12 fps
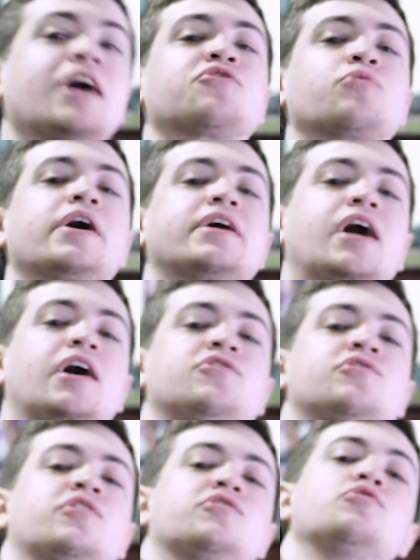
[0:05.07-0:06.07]
That's right, guys.
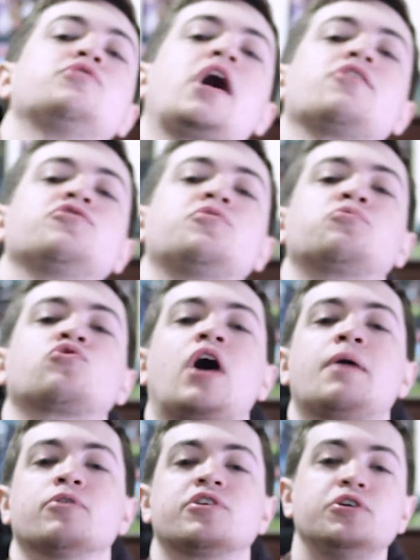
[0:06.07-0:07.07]
It's the 2,000
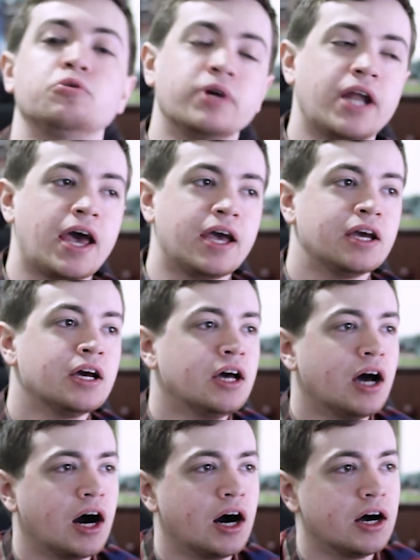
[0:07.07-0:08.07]
subscriber Q&A.
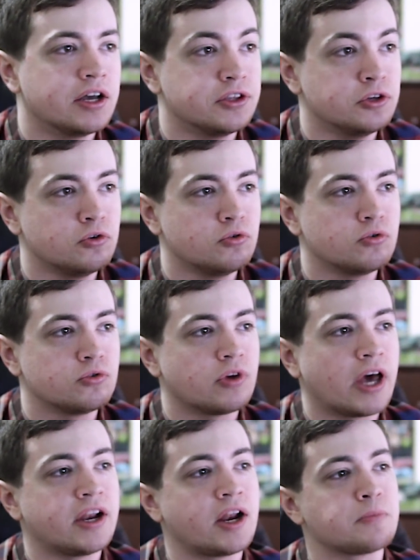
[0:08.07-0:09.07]
Uh, you
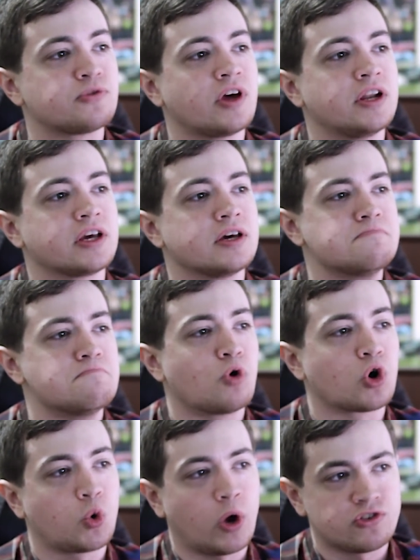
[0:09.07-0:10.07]
ended up sending in
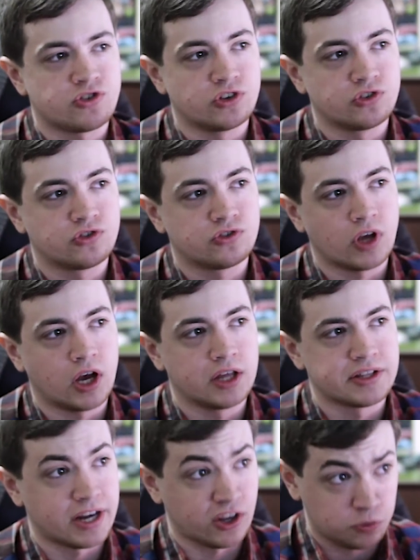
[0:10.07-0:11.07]
more questions uh, than I